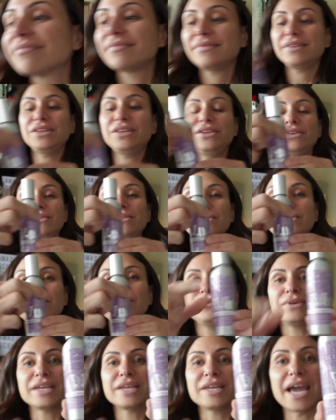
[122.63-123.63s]
you
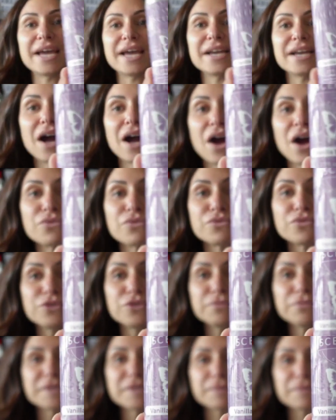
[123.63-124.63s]
get a room
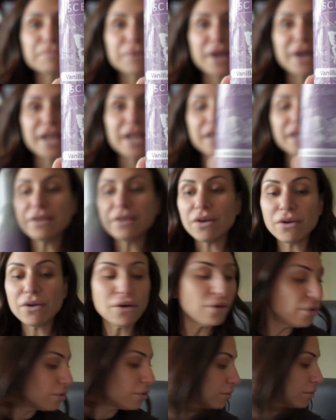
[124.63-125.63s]
spray.
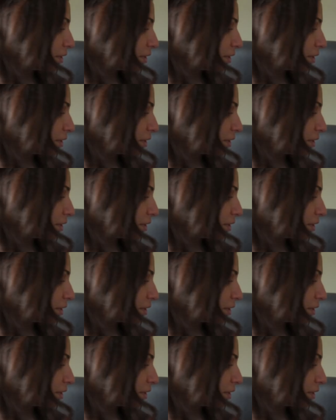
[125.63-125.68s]
Oh,